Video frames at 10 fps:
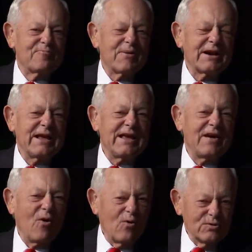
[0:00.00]
but he
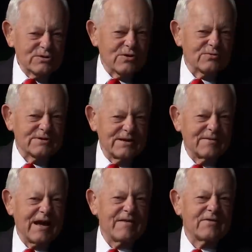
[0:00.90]
also seemed
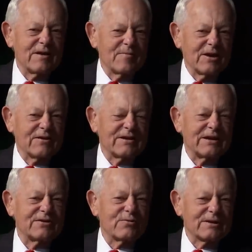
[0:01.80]
to have the
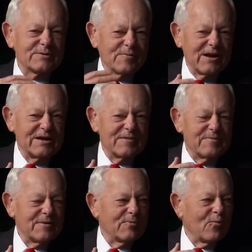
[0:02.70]
ability to explain to
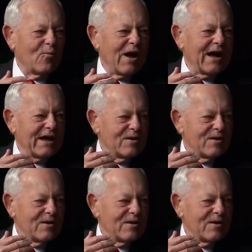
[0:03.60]
people why